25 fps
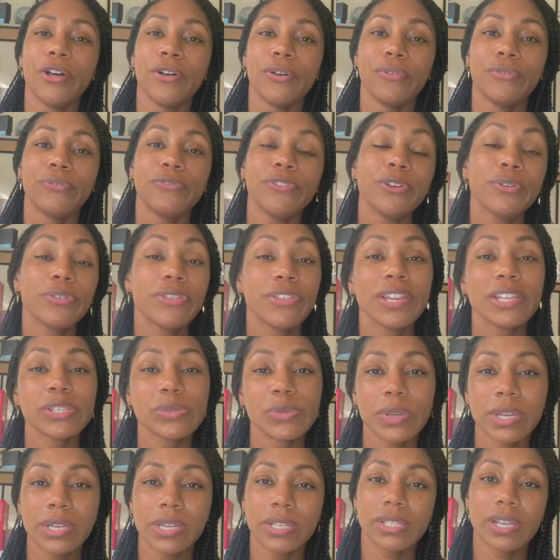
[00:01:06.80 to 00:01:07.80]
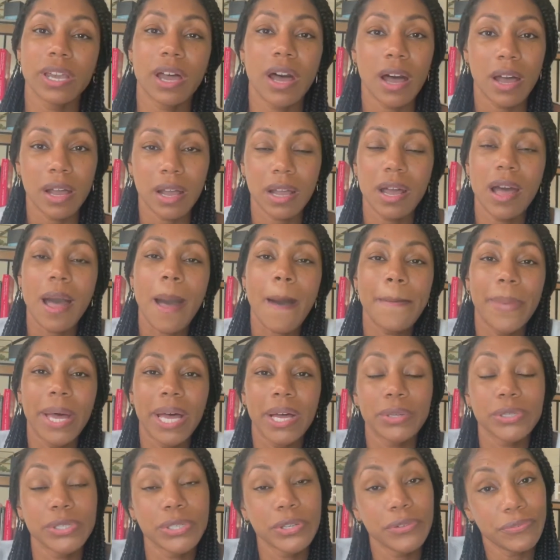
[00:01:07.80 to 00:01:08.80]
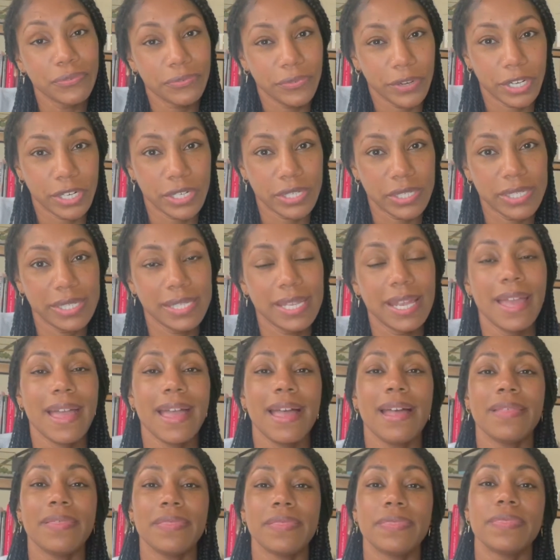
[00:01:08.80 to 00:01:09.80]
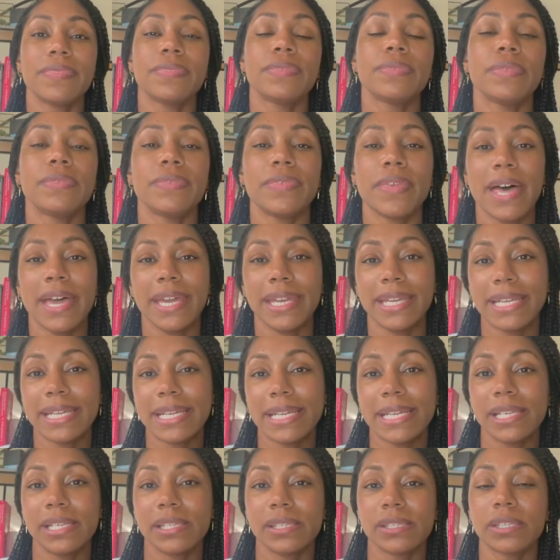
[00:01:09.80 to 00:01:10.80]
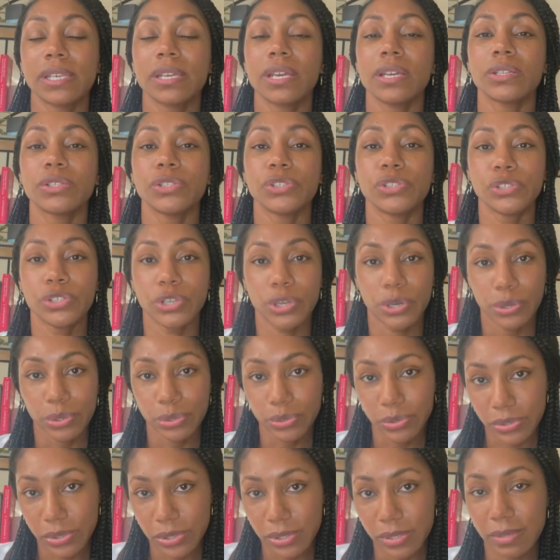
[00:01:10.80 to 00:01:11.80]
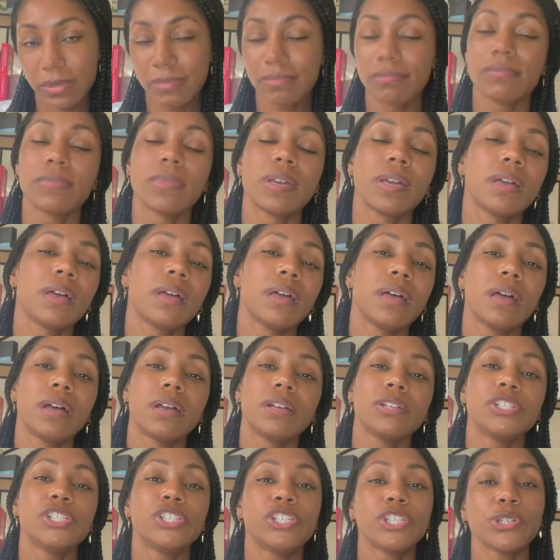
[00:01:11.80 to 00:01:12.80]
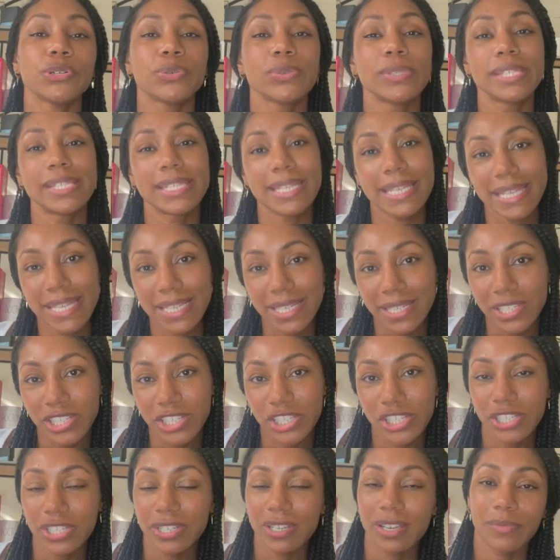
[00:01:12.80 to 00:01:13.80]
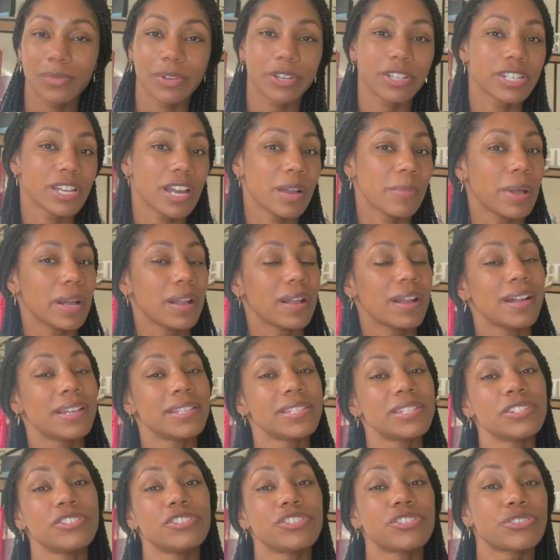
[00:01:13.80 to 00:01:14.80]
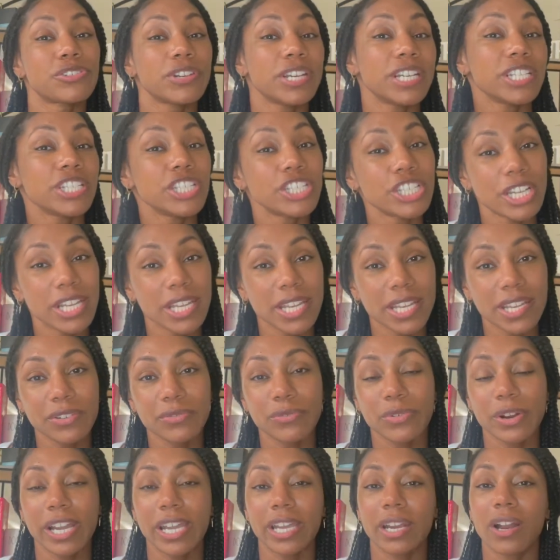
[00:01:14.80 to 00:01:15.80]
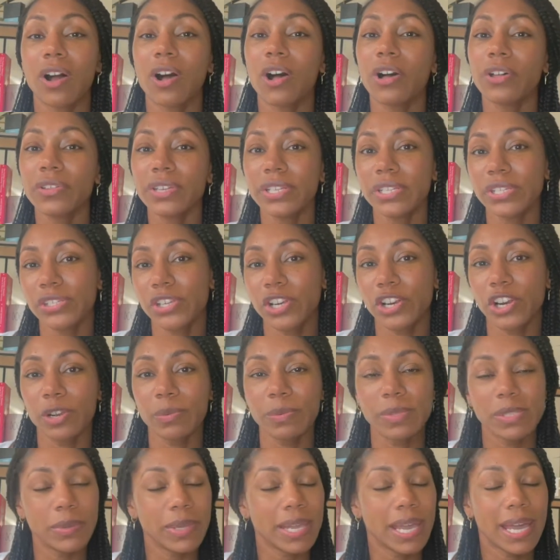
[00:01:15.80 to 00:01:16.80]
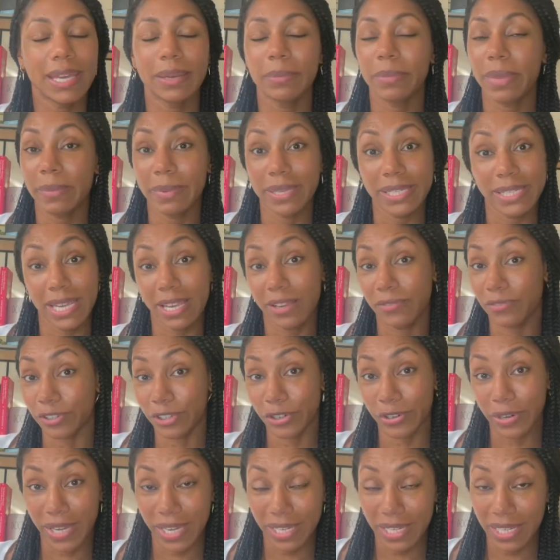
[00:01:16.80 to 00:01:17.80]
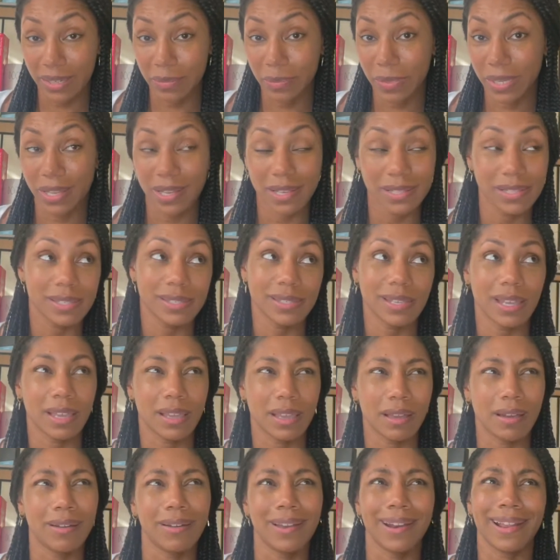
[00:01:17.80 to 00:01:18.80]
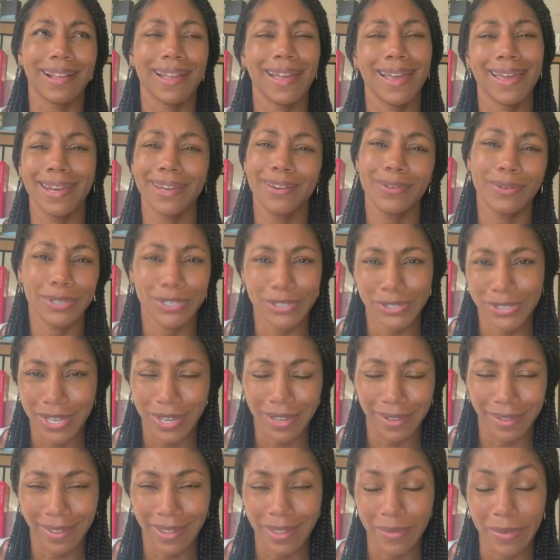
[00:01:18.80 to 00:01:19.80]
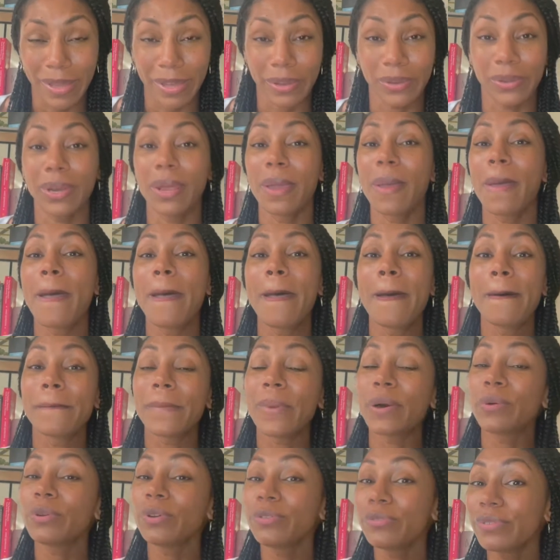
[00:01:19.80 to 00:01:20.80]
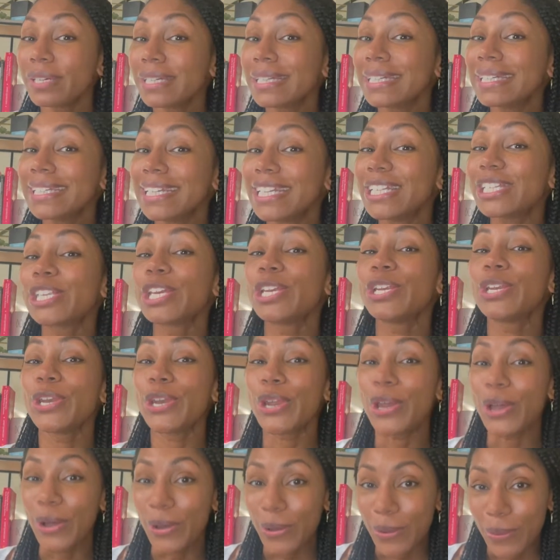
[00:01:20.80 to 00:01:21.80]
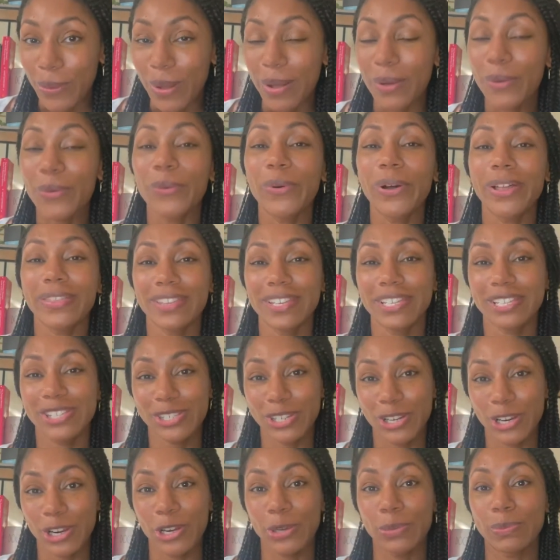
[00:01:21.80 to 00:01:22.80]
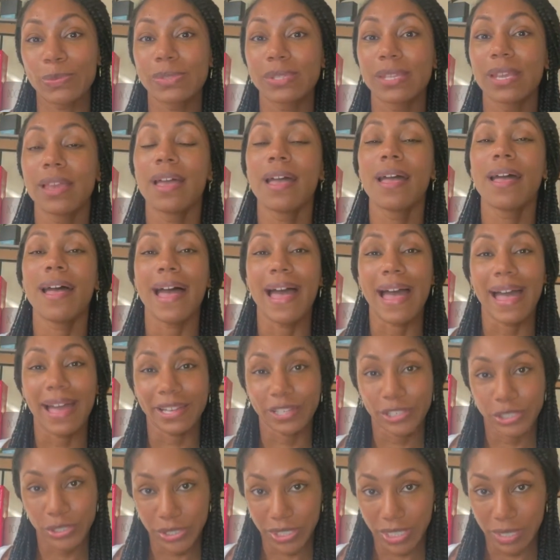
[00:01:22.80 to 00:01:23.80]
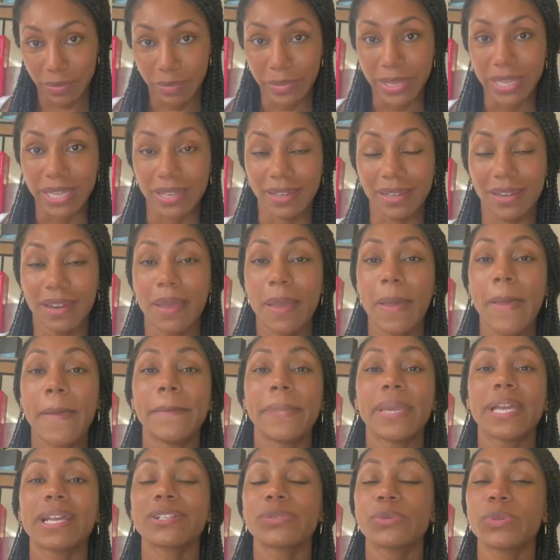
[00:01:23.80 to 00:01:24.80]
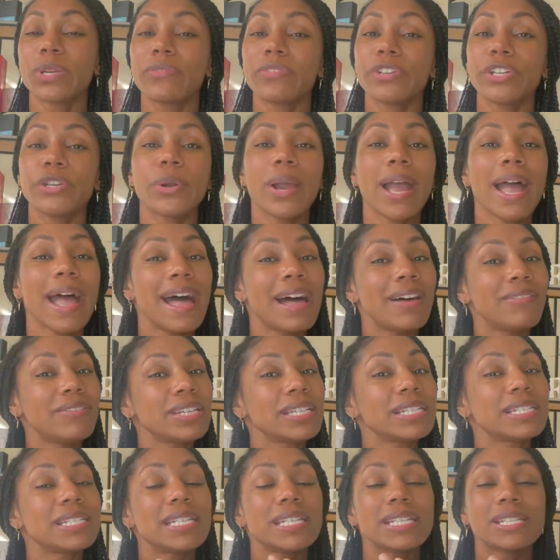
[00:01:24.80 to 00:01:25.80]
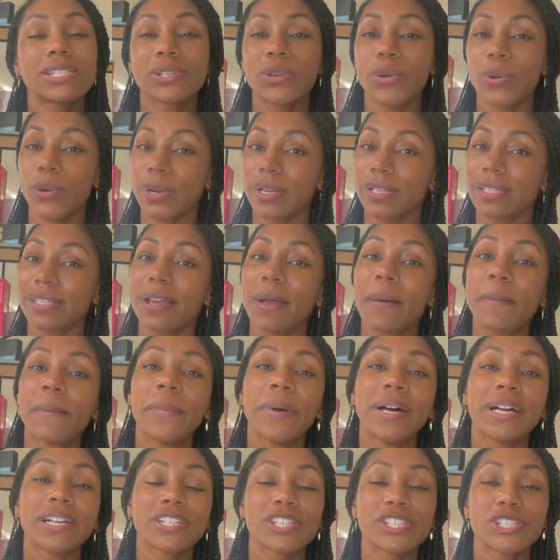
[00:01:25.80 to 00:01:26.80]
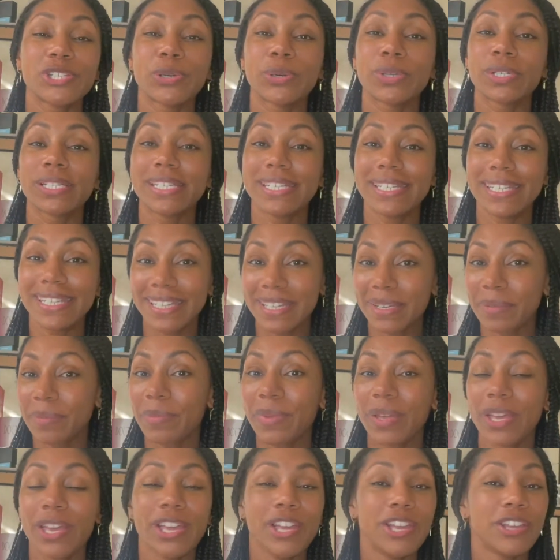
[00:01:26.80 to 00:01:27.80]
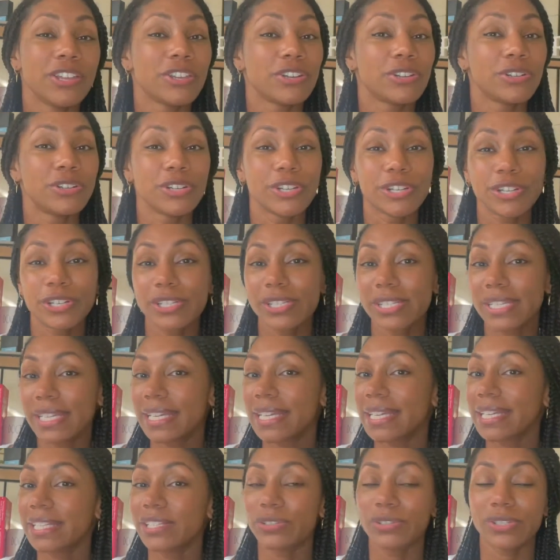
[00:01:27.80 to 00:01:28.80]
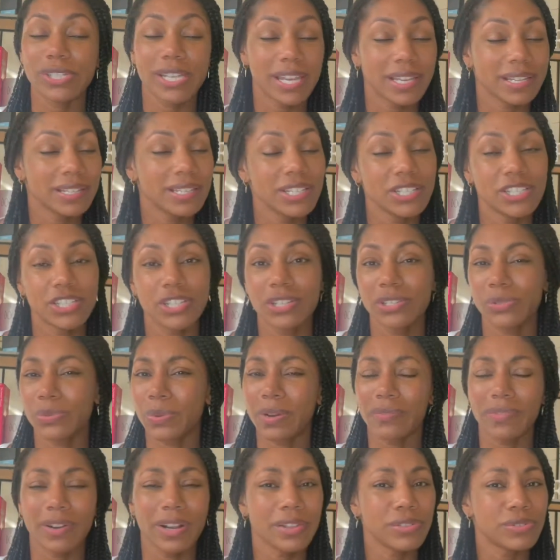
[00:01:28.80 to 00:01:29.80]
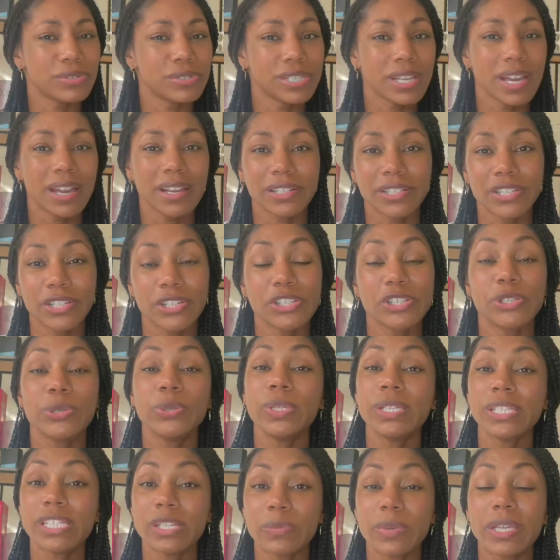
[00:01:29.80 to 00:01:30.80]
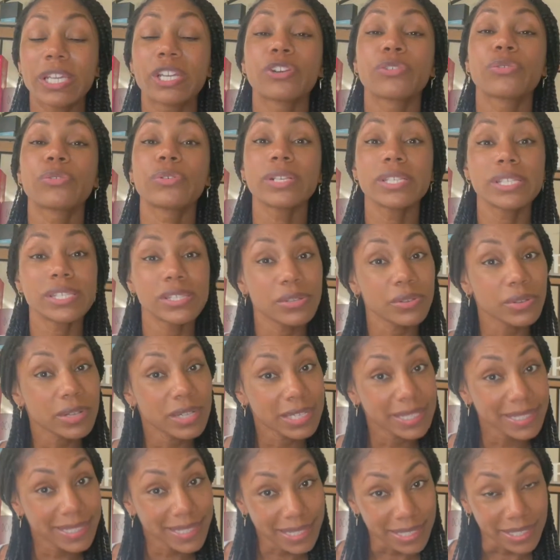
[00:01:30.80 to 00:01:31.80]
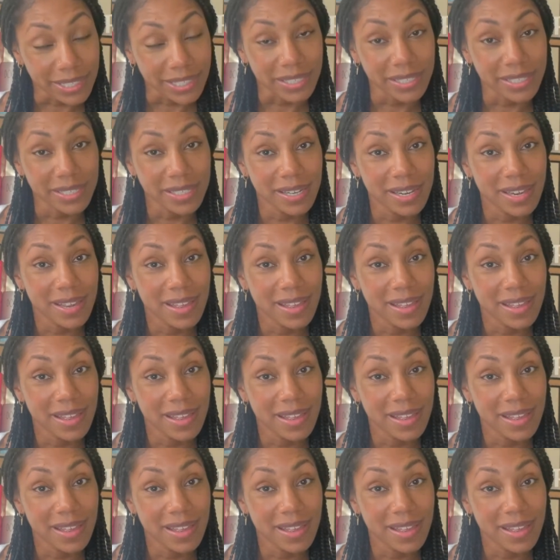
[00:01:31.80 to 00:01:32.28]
Few things we're going to talk about first, and that is dosage. We're going to talk about concentration, right? All these terms that we kind of maybe take for granted because it's like, all right, I kind of know what you're talking about, but we really need to know what these terms actually mean, because whenever you're having discourse amongst your team, your nurses, your technicians, whatever other doctors, you need to be crystal clear